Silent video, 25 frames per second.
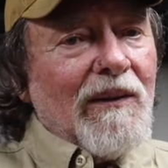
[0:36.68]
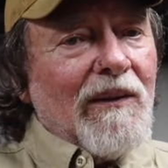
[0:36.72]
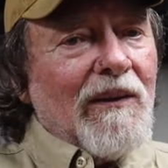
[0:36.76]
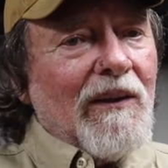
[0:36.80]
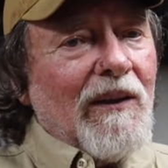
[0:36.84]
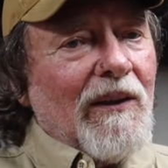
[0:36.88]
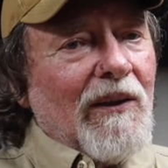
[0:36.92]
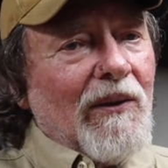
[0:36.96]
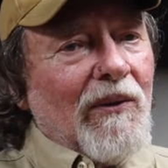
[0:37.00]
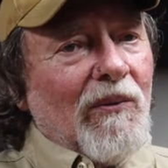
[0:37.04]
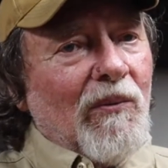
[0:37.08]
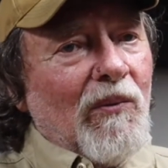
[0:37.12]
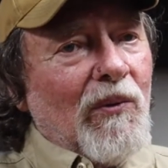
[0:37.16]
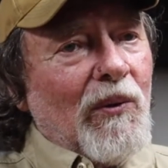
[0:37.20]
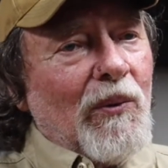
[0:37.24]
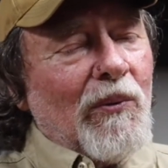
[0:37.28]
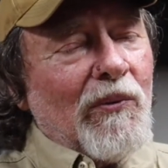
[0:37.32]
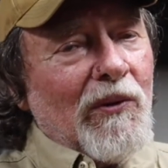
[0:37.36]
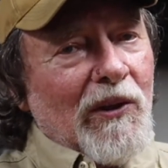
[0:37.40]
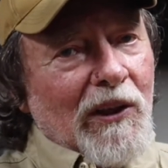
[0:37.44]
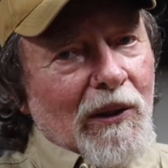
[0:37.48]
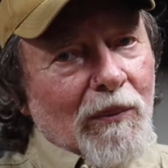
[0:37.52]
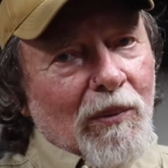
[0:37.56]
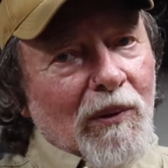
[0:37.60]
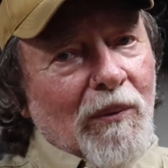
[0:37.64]
and we was
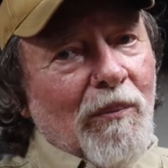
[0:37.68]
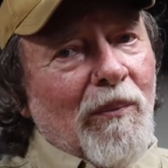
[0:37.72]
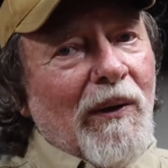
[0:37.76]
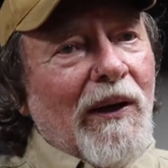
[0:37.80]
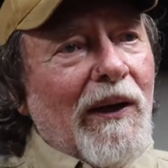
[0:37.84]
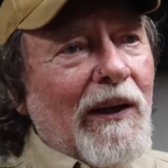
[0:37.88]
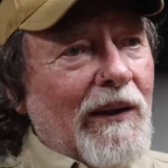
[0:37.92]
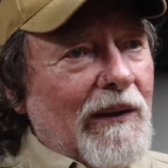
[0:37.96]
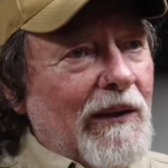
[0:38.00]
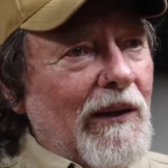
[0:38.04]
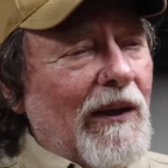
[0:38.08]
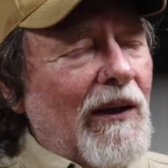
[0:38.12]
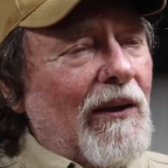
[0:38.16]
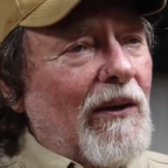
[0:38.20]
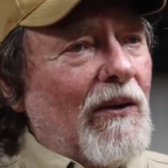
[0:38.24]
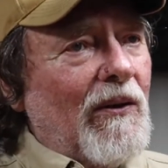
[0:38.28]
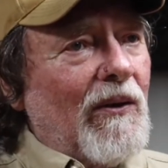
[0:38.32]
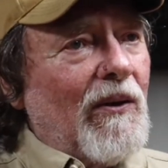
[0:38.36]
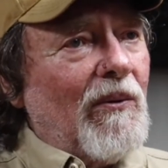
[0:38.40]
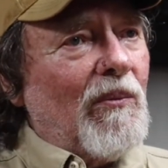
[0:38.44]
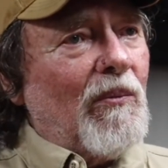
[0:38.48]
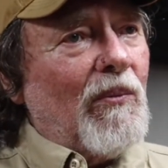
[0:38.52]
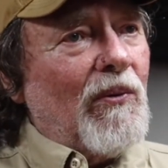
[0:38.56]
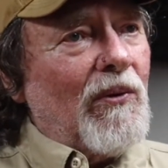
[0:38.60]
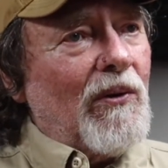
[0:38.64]
able to back that
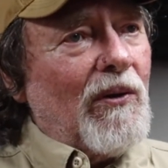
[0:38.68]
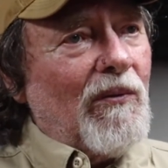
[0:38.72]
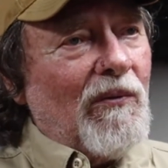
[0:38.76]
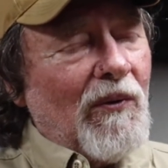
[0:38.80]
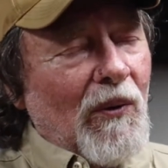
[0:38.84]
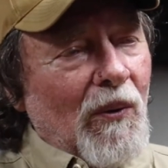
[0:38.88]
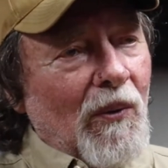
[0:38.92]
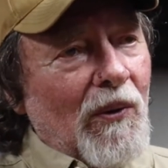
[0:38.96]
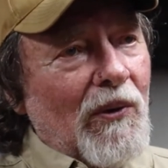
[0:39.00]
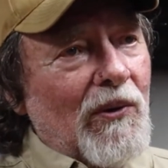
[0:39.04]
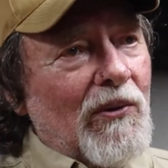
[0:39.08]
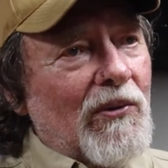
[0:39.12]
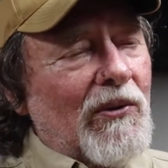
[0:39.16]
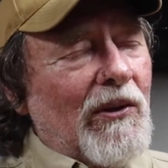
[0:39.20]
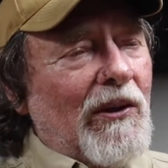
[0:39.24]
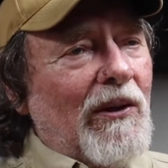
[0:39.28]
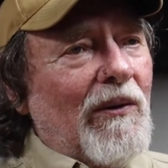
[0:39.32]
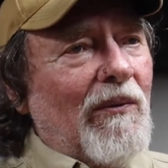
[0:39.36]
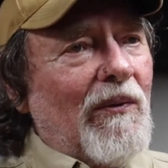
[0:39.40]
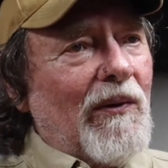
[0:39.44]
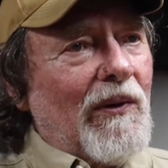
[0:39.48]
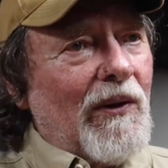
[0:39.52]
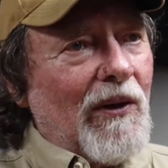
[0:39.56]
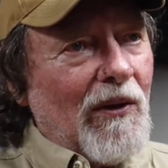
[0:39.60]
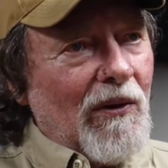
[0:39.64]
up with a
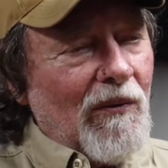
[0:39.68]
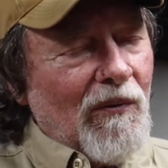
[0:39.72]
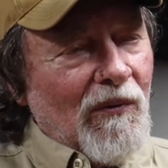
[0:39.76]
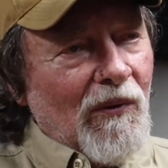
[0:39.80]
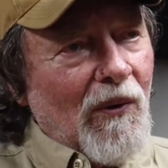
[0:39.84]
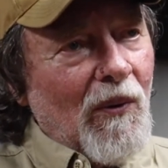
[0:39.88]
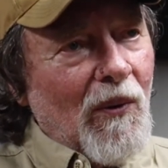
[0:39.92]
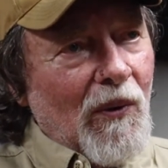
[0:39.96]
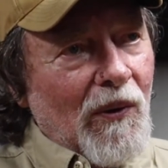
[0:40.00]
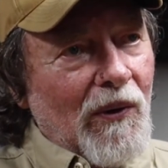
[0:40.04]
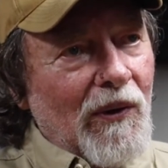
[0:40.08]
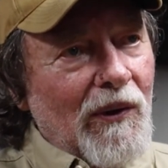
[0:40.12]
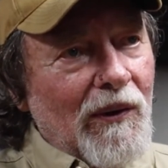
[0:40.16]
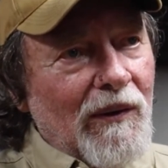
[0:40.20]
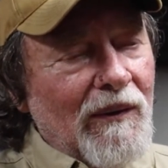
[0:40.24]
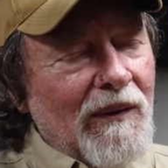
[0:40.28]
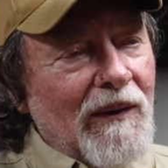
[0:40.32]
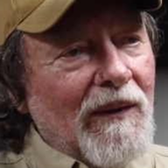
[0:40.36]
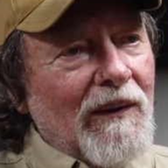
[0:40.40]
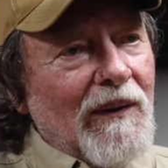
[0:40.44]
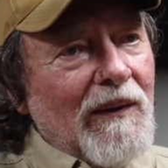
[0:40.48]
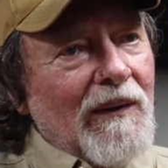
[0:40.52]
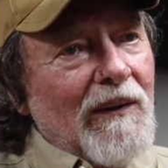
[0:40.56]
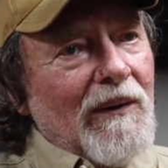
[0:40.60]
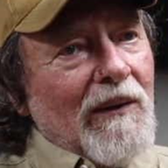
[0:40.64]
47 and a 40,
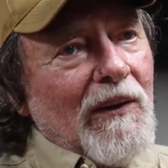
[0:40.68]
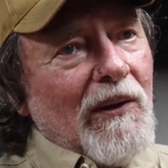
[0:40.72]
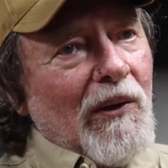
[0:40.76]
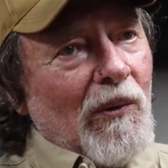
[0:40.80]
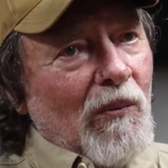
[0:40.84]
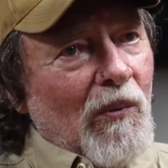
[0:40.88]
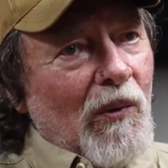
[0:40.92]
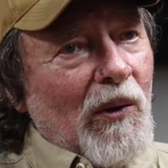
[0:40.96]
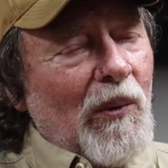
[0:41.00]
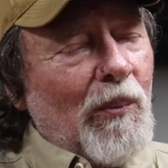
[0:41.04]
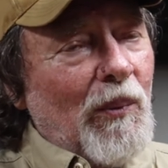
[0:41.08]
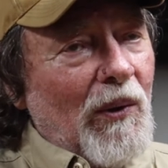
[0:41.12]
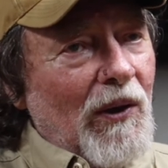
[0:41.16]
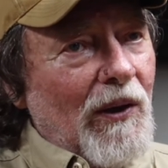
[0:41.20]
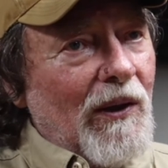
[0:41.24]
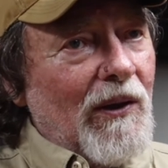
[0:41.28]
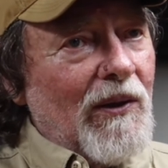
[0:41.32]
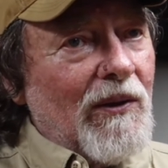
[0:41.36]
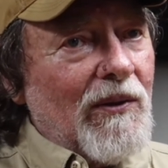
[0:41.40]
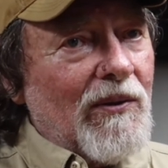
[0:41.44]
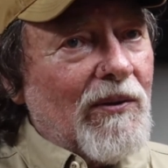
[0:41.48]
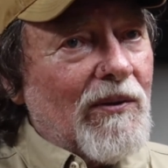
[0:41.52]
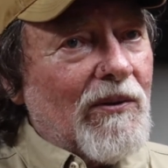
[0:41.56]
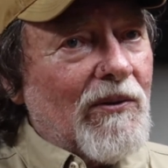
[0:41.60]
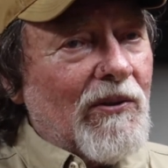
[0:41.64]
and we
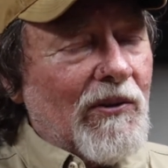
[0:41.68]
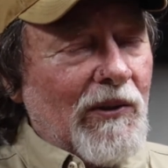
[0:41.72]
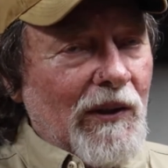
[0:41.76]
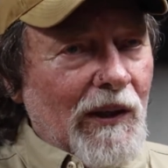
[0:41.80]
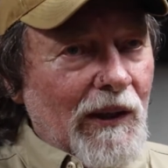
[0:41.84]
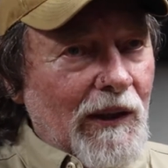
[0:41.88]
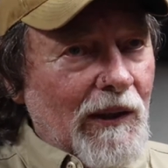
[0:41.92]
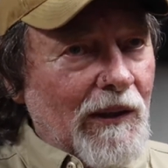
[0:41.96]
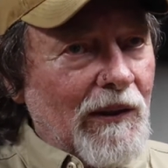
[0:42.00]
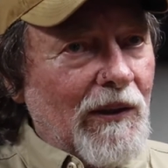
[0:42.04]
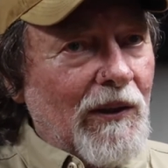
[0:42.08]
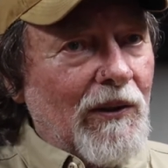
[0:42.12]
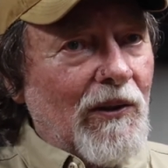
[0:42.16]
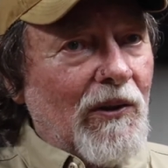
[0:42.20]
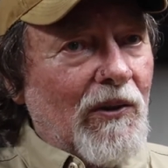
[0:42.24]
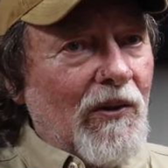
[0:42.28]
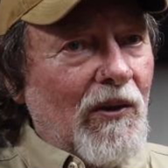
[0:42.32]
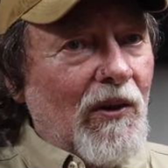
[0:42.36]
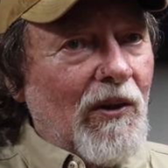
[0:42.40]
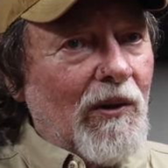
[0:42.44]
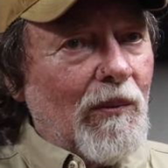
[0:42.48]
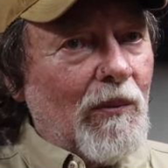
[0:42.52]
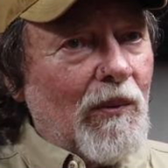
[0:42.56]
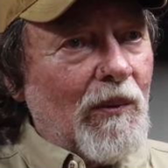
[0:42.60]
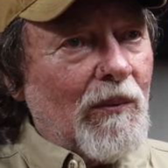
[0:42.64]
placed second in the
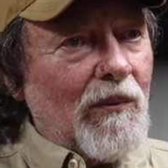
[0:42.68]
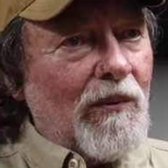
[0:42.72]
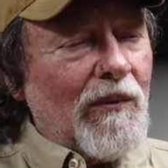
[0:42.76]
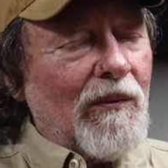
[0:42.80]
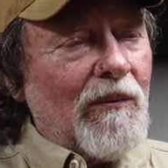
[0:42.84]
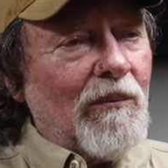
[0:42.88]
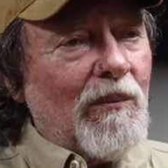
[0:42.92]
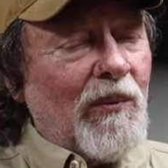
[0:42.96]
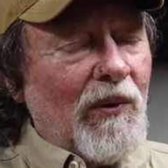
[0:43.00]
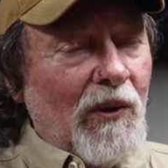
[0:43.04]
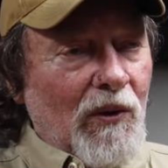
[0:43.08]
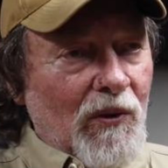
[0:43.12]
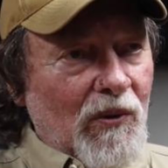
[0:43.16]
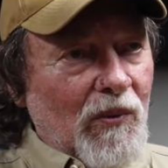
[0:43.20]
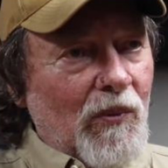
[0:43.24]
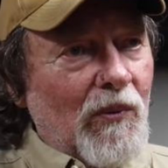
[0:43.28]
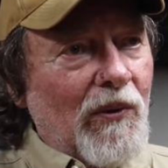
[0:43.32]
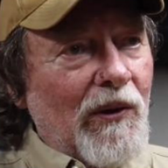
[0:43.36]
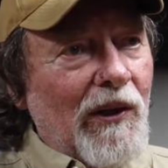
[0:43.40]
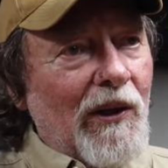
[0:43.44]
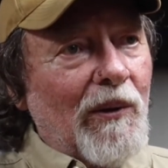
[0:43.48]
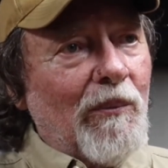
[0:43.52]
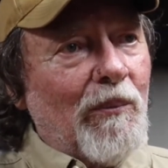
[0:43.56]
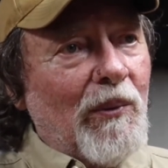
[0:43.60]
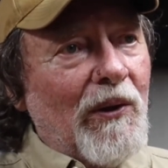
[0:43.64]
tournament, plus we
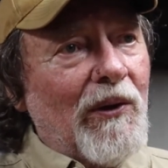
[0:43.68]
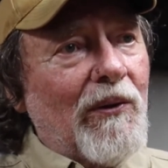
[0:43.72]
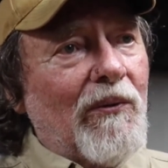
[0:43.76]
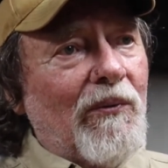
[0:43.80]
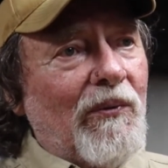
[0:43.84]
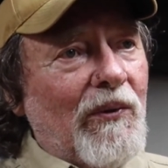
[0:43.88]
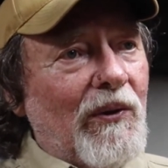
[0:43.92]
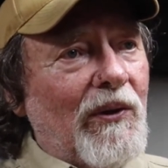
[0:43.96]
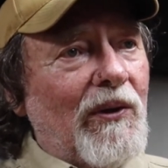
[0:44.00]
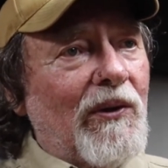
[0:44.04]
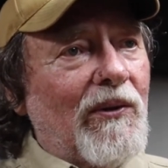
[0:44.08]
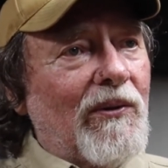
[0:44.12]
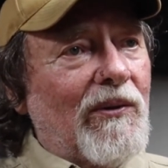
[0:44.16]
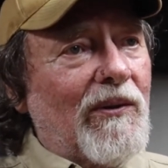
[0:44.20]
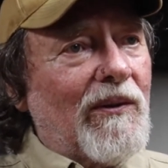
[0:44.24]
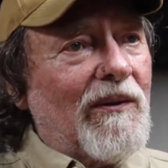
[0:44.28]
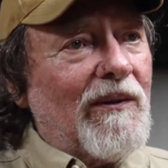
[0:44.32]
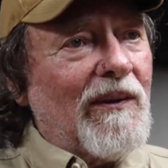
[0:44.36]
had big fish